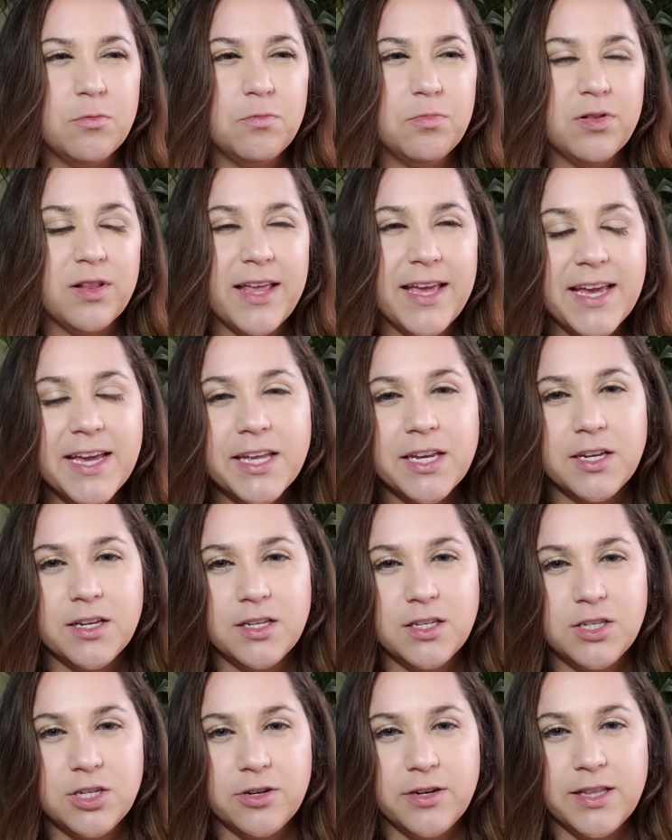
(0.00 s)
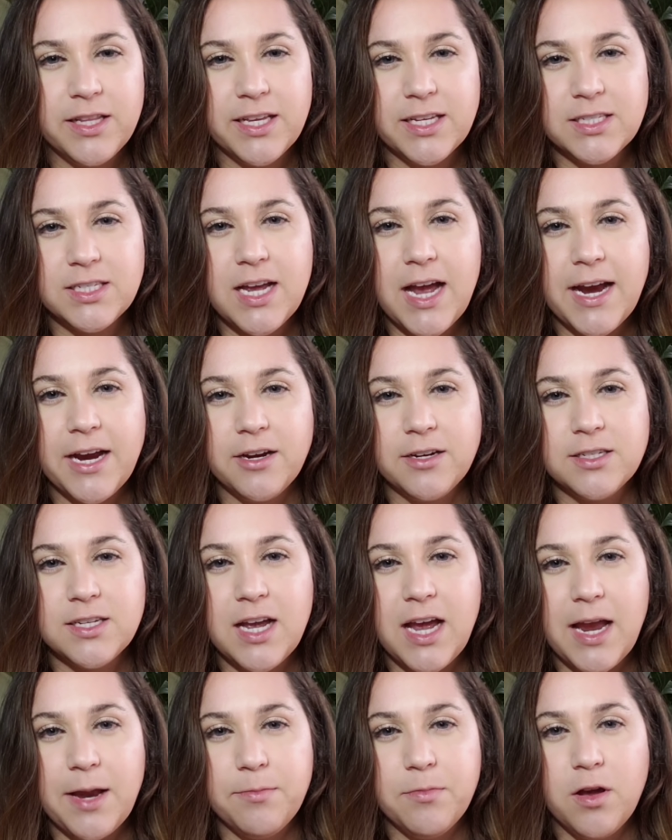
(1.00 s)
playing during the entire
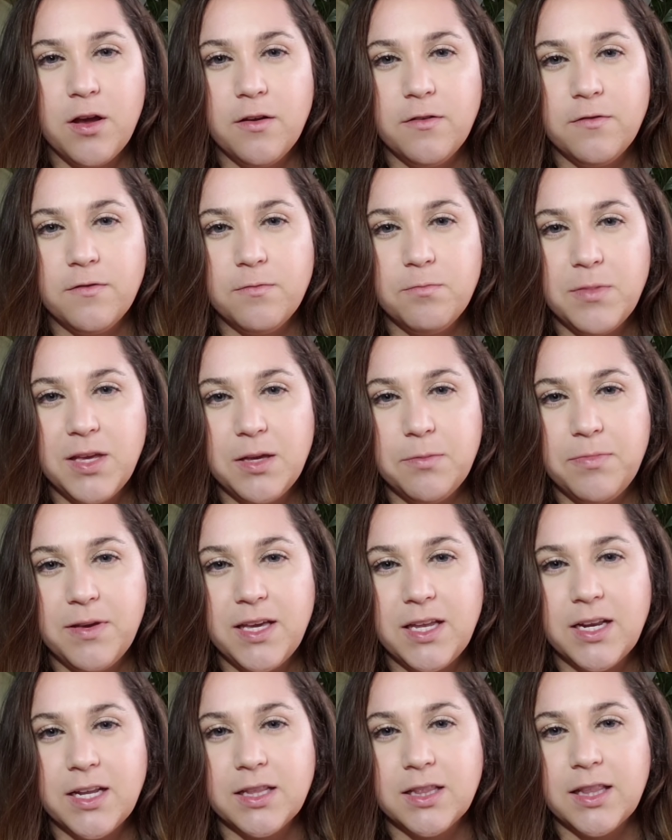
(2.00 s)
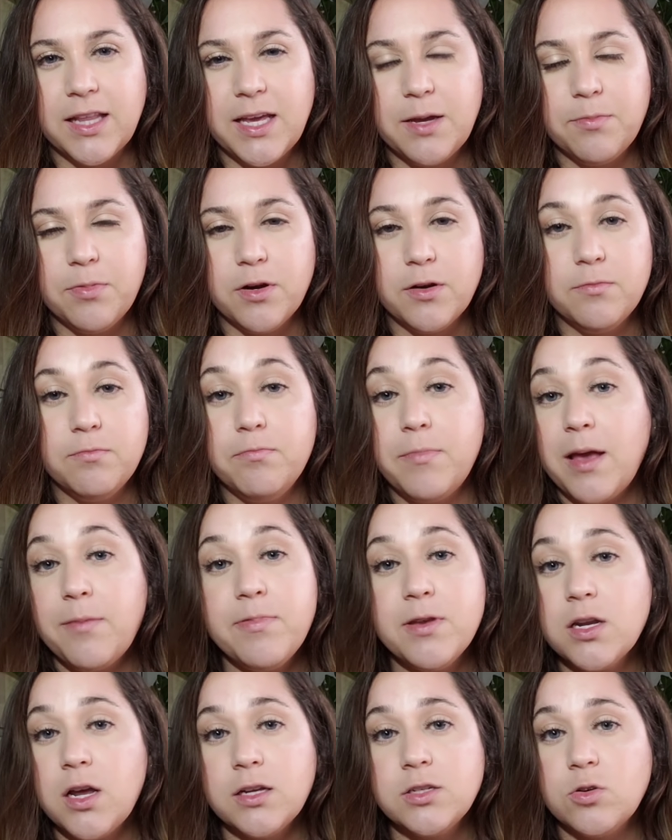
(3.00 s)
time of me being in labor,
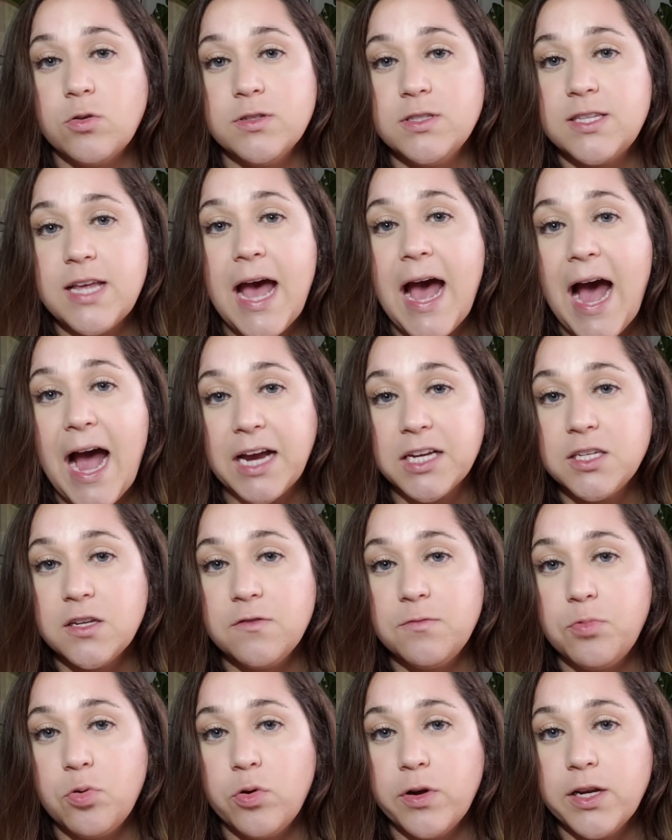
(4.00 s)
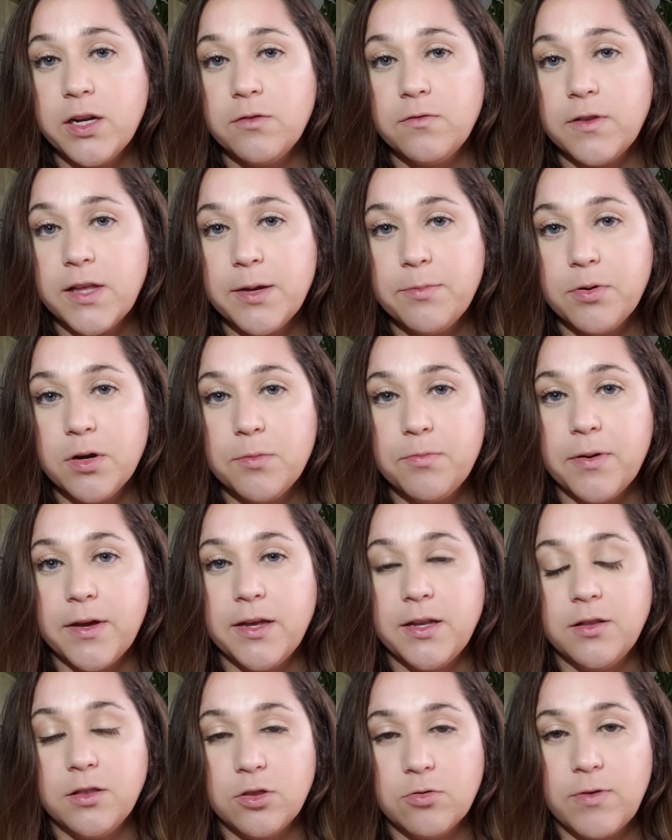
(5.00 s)
maybe not towards the active point of labor,
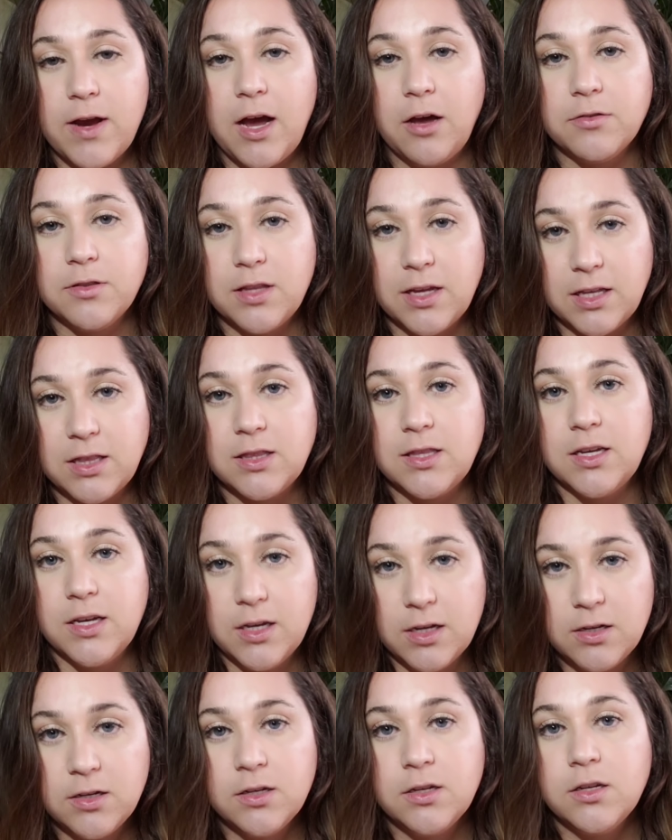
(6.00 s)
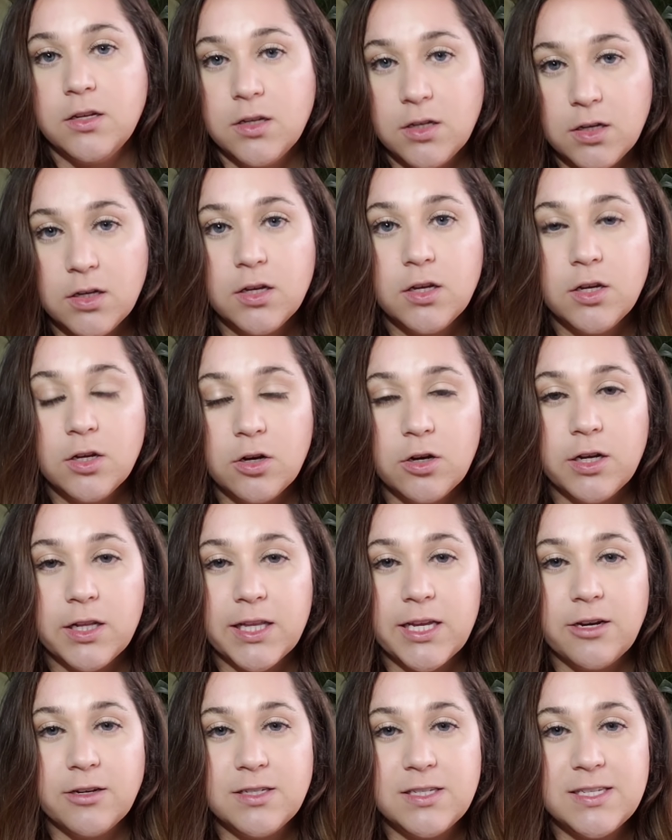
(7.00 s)
but throughout like the
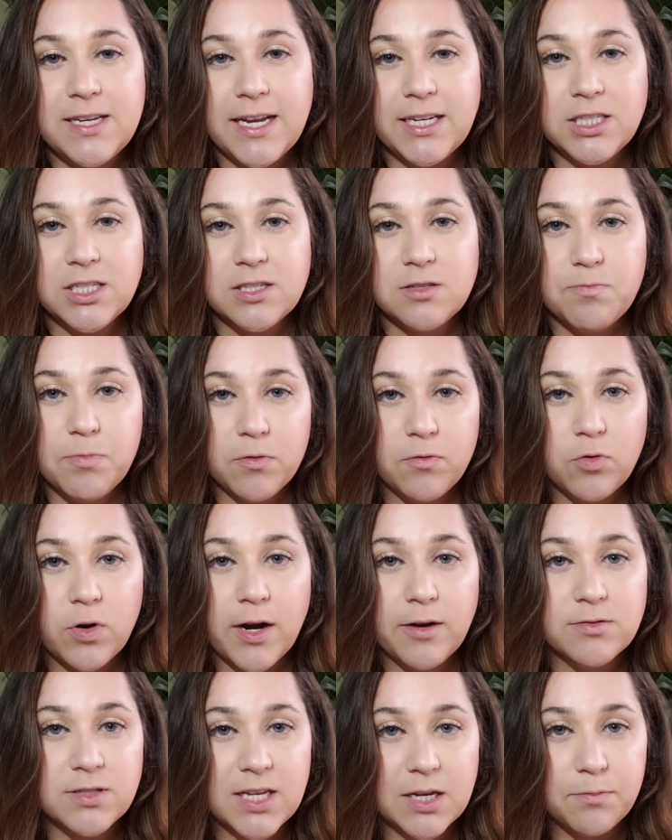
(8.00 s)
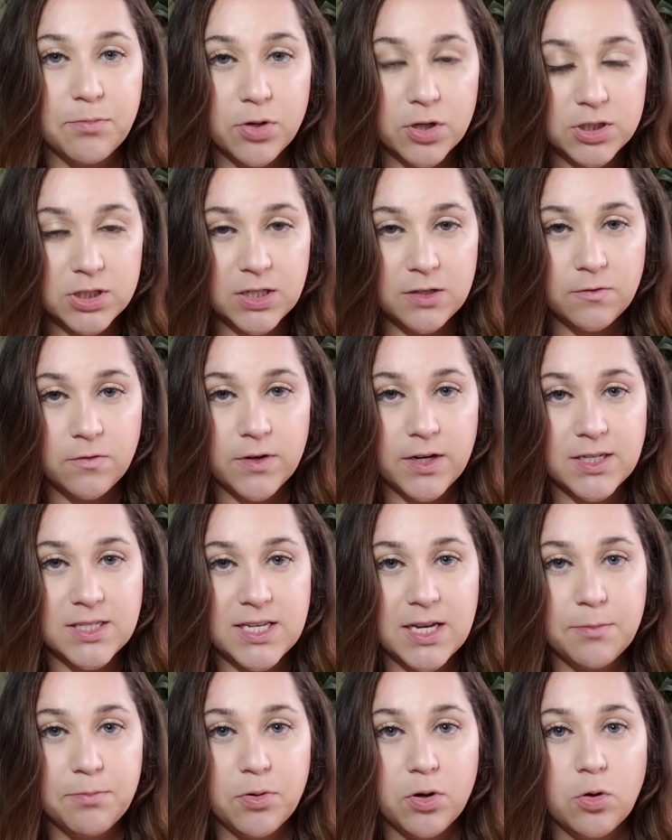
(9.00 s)
earlier stages before I was like pushing, for
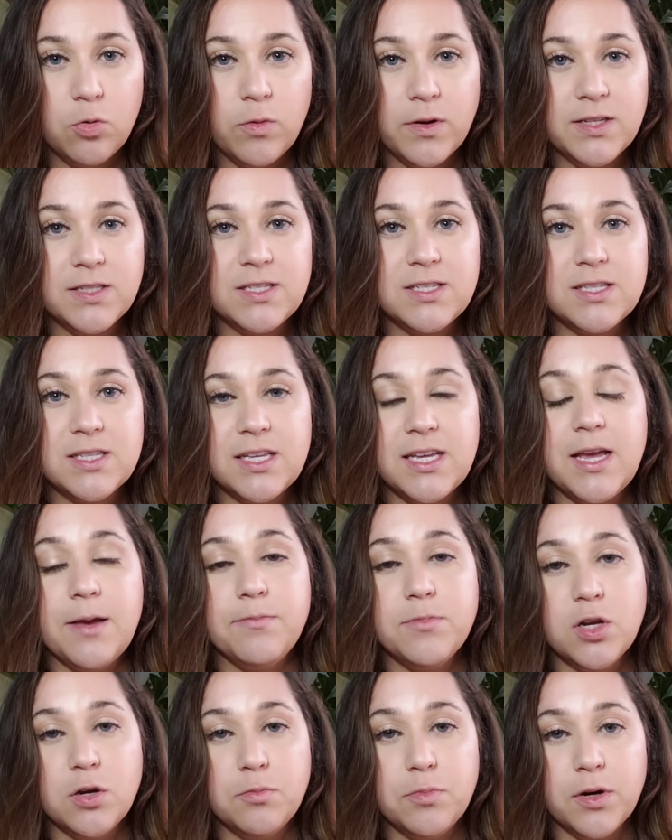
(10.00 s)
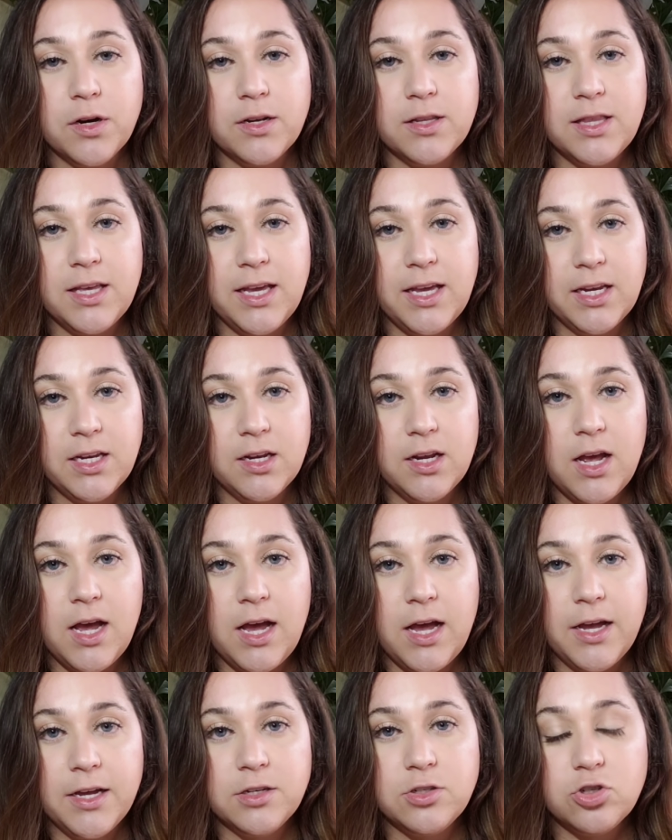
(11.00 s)
example, was the hypnobirthing
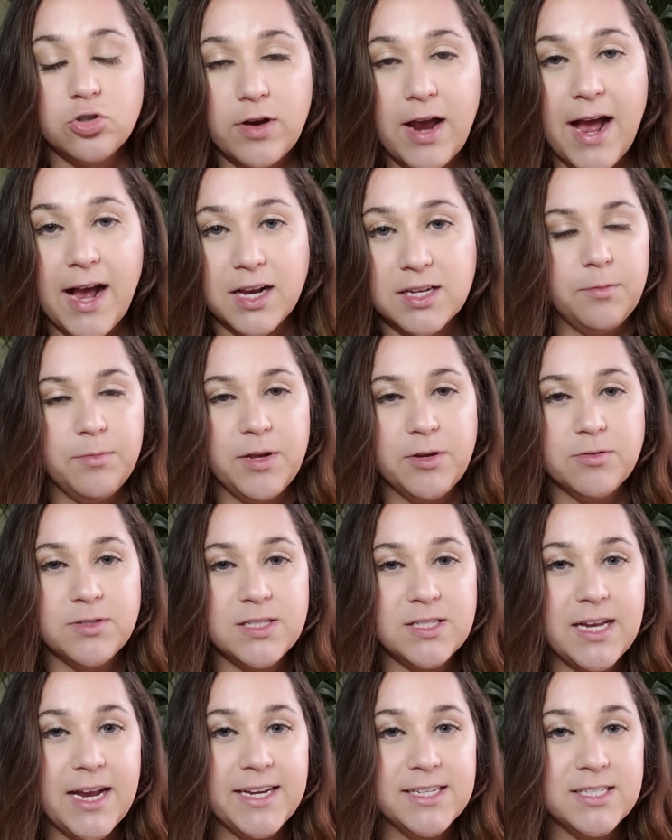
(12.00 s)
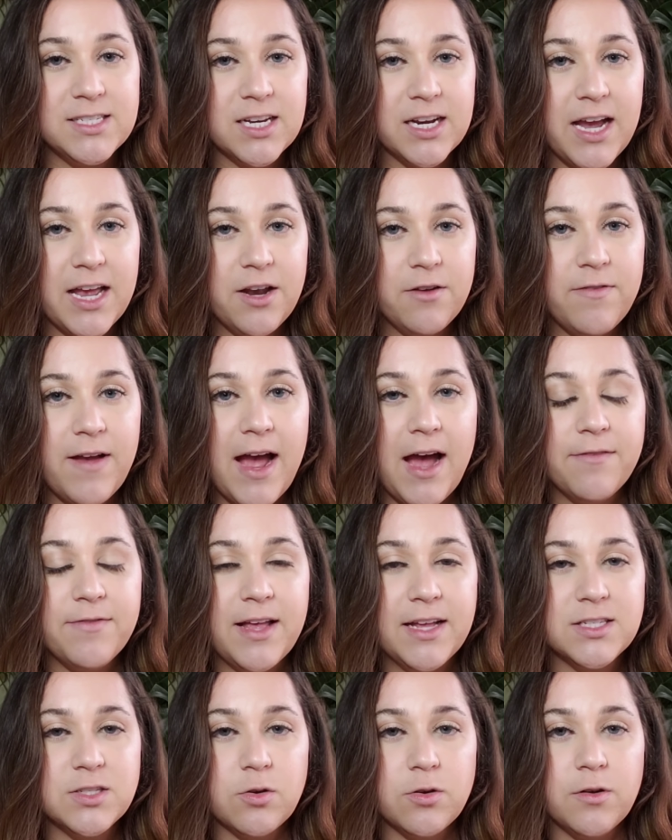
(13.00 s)
tracks. It was nice to kind of have
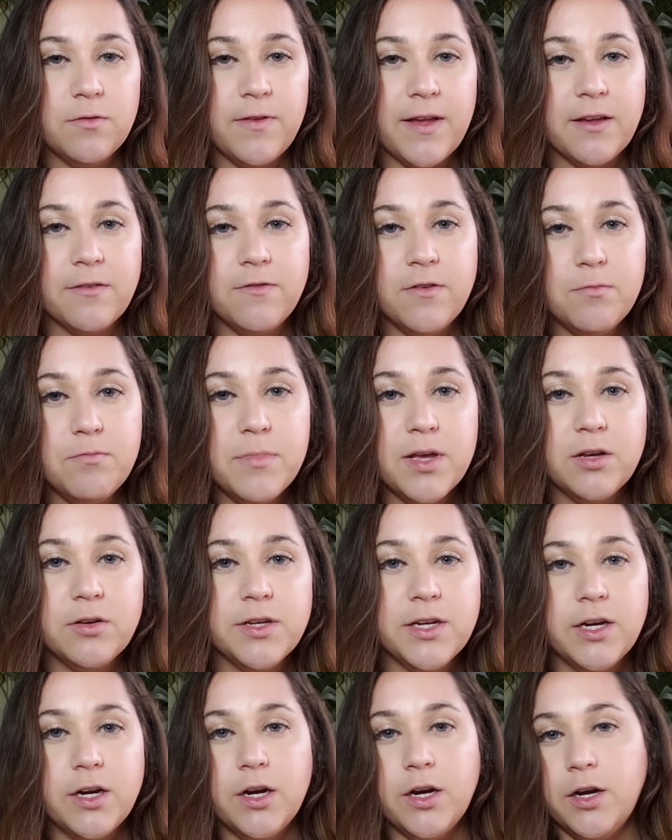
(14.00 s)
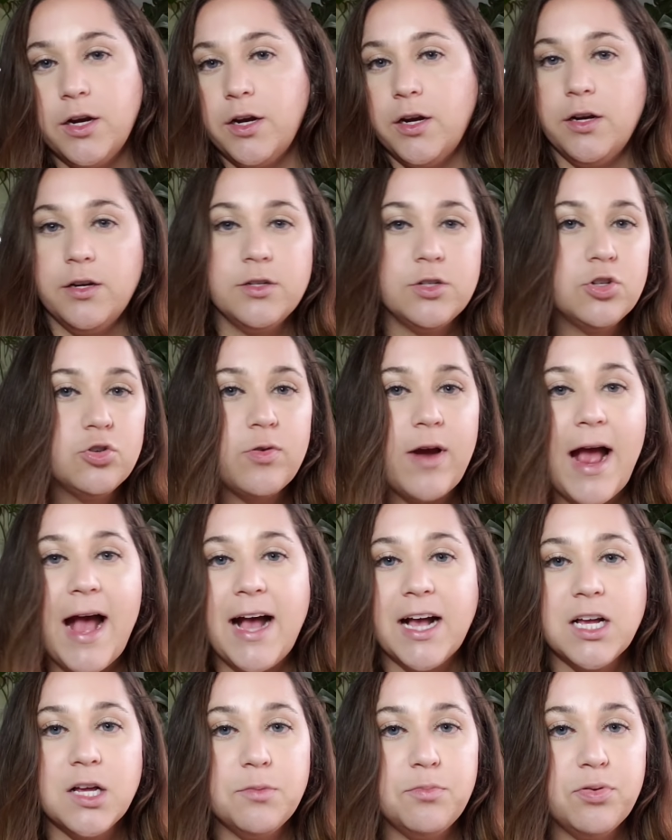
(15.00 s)
that sort of like familiar
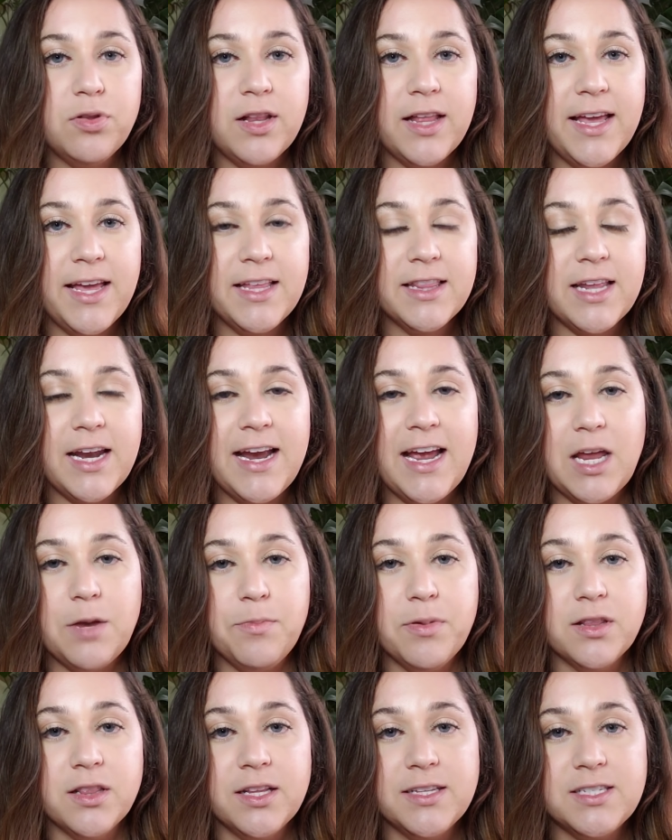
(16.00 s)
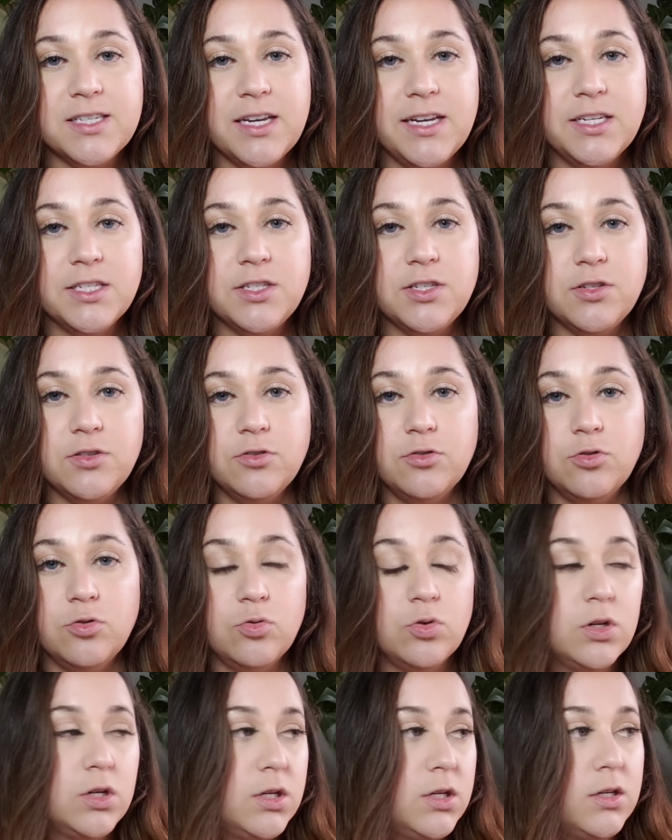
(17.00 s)
track playing that I had been listening
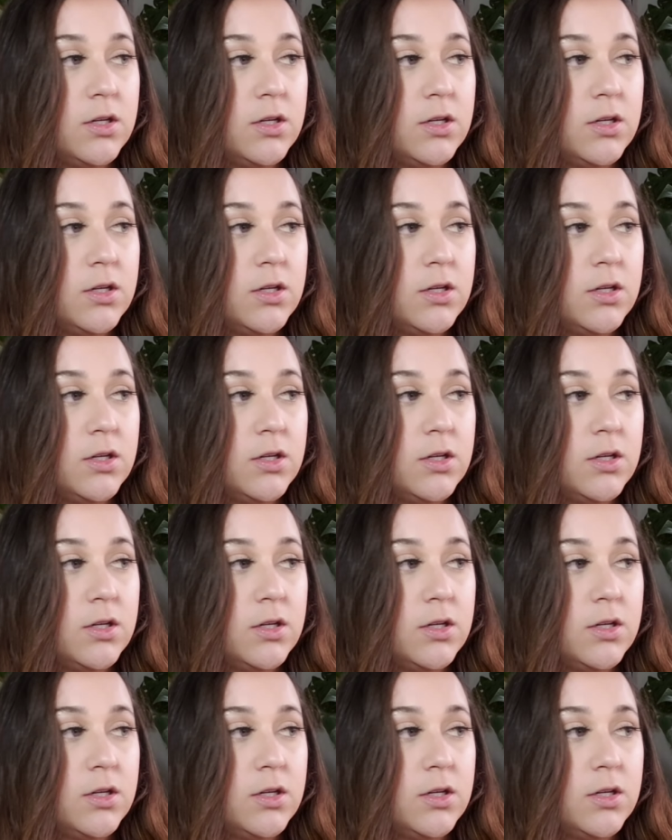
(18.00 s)
to